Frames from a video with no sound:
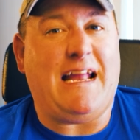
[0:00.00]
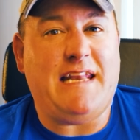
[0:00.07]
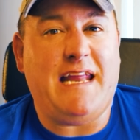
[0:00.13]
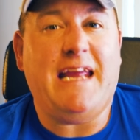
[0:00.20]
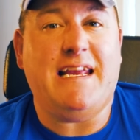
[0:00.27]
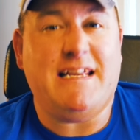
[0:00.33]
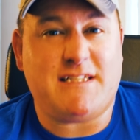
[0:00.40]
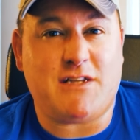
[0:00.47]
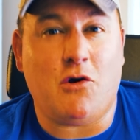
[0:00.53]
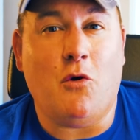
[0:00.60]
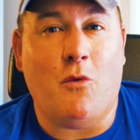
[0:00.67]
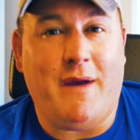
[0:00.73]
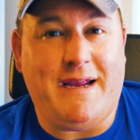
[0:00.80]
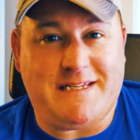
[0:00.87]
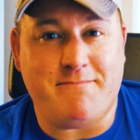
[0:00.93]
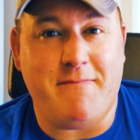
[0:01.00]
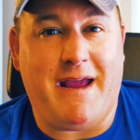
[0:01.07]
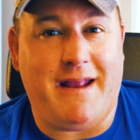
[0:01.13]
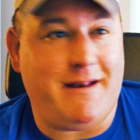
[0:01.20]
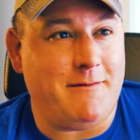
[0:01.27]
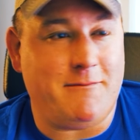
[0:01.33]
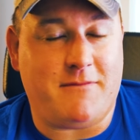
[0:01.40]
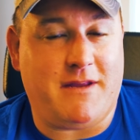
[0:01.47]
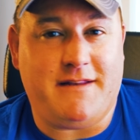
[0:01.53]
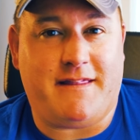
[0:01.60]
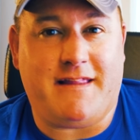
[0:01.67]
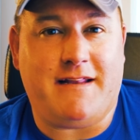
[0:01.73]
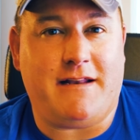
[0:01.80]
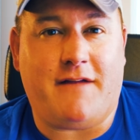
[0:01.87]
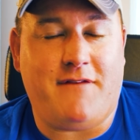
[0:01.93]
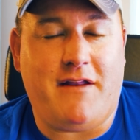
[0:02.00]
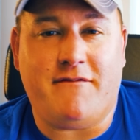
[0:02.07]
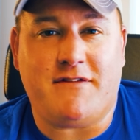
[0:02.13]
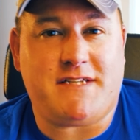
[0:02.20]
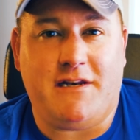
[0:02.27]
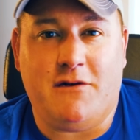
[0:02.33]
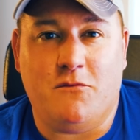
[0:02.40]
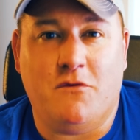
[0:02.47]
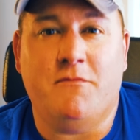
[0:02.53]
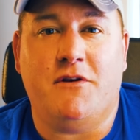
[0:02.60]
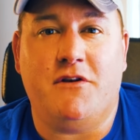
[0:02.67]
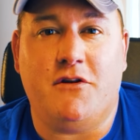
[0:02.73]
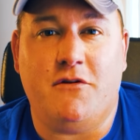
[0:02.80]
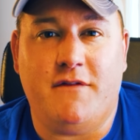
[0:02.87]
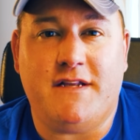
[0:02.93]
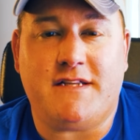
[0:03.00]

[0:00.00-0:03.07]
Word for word: and it is always men. I'm, it, I've never seen a woman do